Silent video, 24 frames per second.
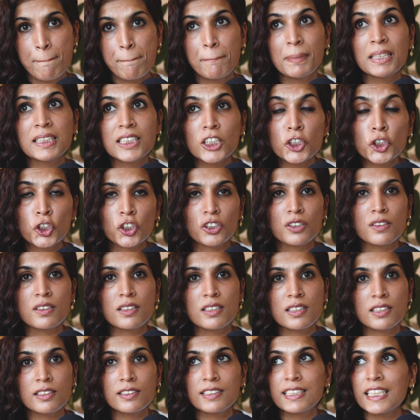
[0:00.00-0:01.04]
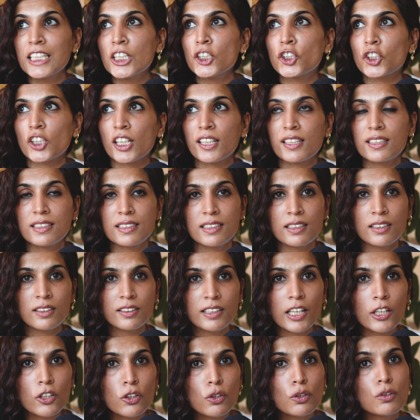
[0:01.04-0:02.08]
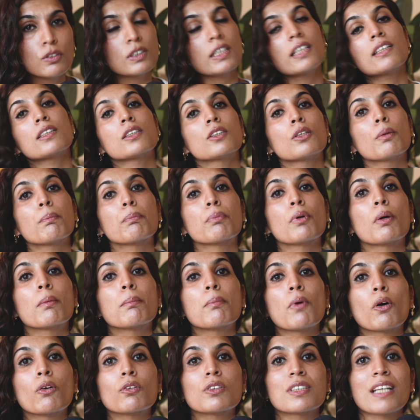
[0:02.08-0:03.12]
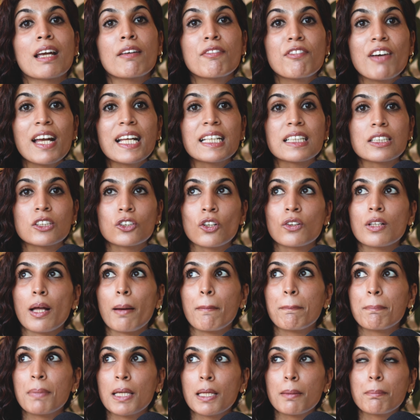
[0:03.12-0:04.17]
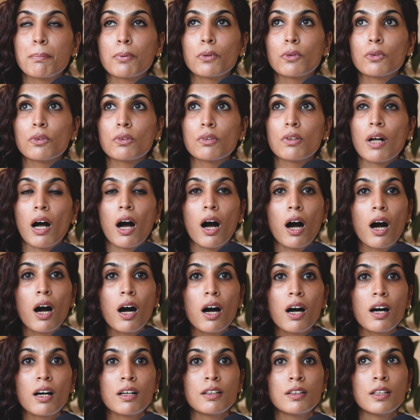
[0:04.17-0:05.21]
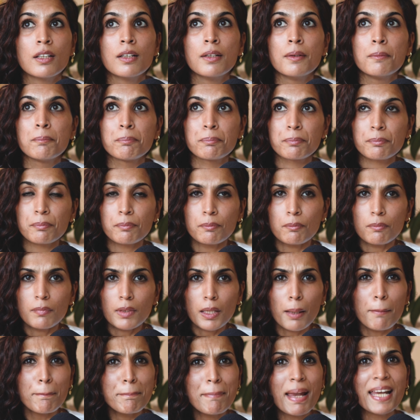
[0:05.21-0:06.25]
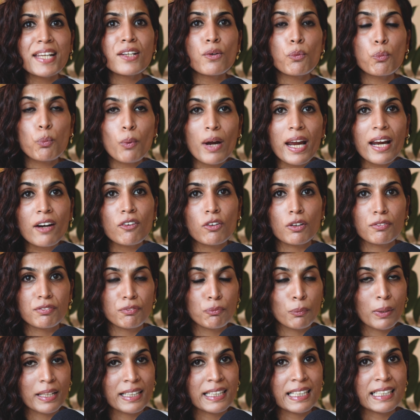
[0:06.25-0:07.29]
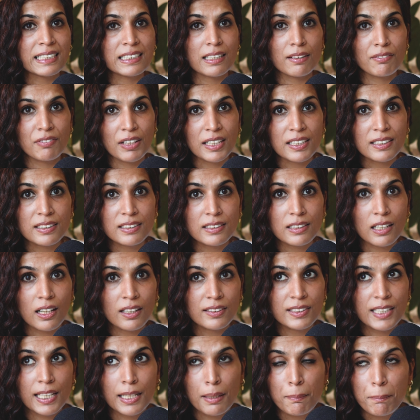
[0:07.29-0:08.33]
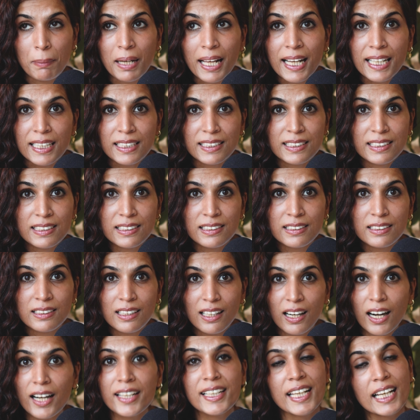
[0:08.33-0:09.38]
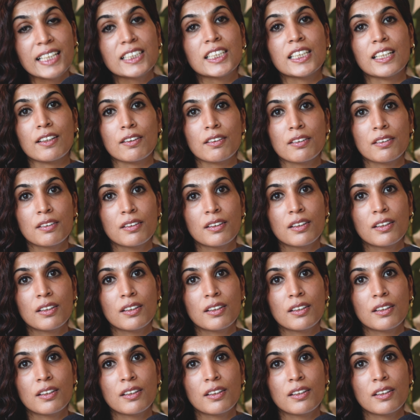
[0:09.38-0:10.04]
Musicians, DJs, they use it to promote events so that people are made aware of when these events are taking place. I get it.